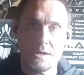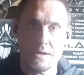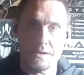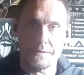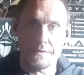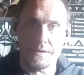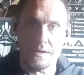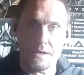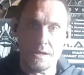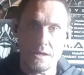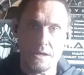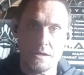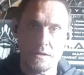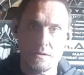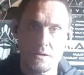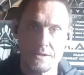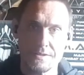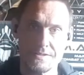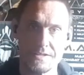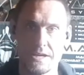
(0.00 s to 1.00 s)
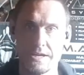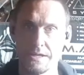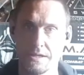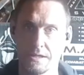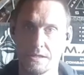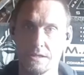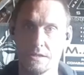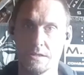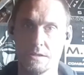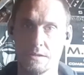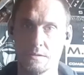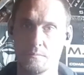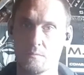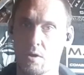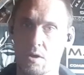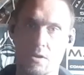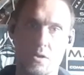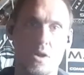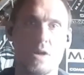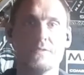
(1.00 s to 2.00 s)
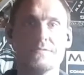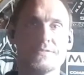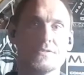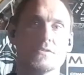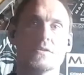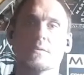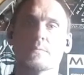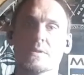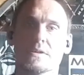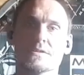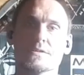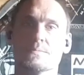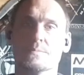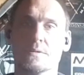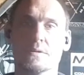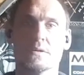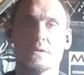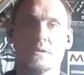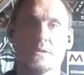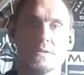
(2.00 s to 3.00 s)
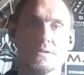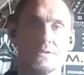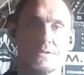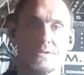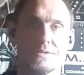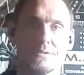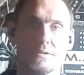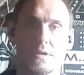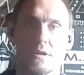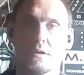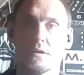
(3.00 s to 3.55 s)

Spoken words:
Now, I take my lifetime experience,